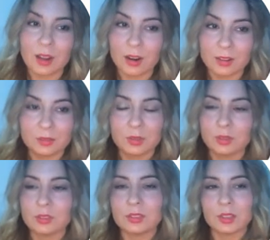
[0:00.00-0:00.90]
hard if
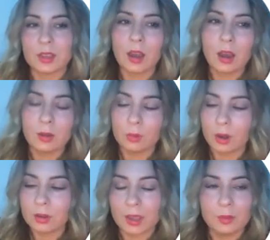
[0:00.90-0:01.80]
you're just like oh
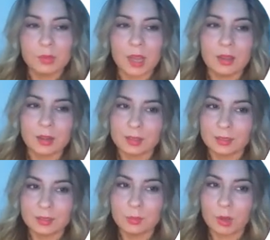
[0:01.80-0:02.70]
okay i'm done i
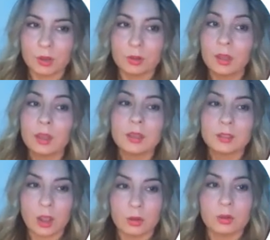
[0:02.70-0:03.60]
did the post
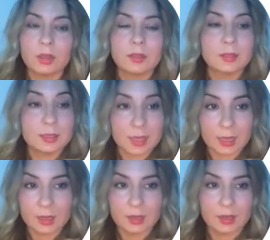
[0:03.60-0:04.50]
no
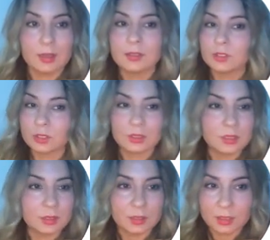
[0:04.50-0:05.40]
stay in it just a
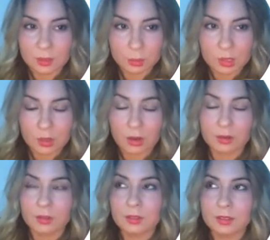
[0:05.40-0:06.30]
little bit
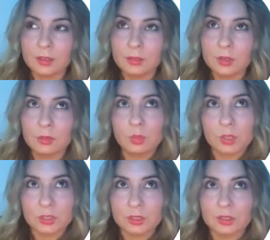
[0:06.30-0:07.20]
longer see if you can
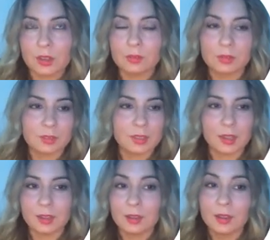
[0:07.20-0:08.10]
push yourself to
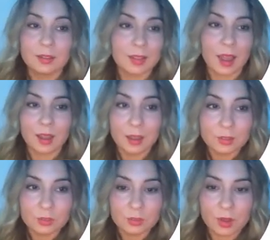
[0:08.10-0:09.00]
stay that
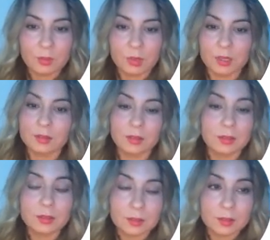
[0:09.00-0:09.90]
extra five minutes
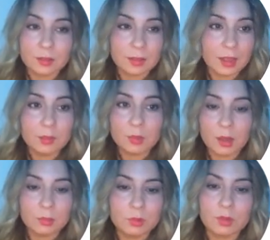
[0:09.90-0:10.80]
the same
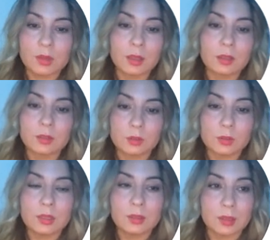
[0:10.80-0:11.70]
comes with like
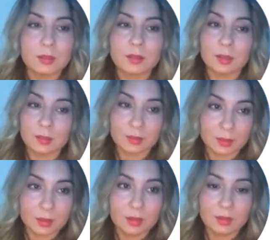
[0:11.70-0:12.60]
doing things like
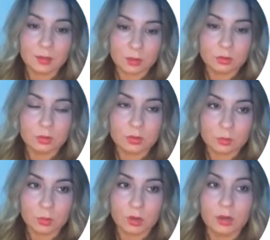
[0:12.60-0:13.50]
seeking social
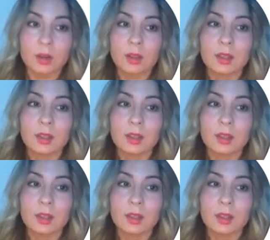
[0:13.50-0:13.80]
support